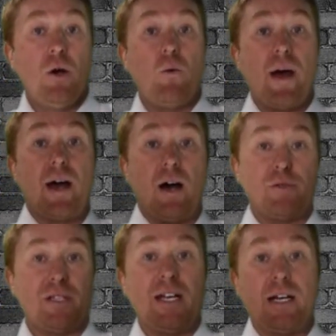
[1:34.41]
where I'm
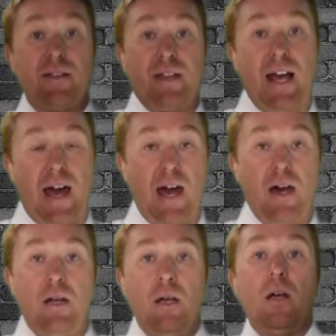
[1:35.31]
just hitting the
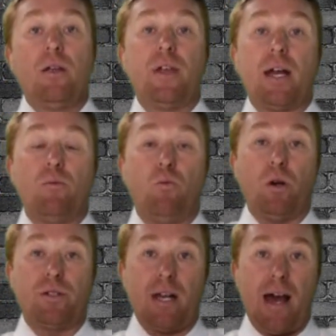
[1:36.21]
air, then
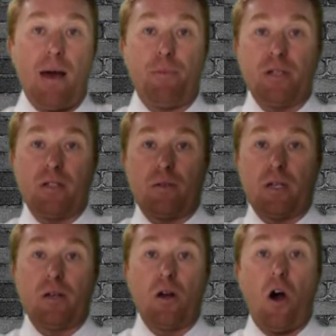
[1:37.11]
what's going to happen is I'm
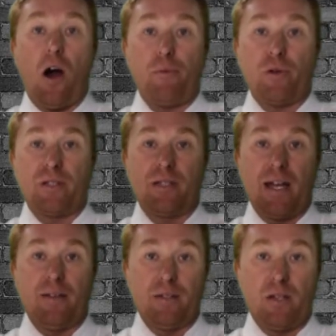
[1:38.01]
going to
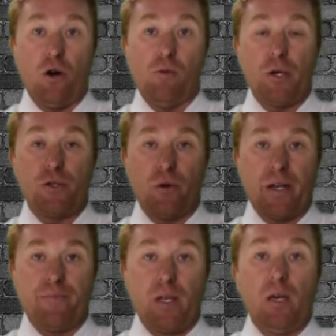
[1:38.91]
hyperextend this elbow joint.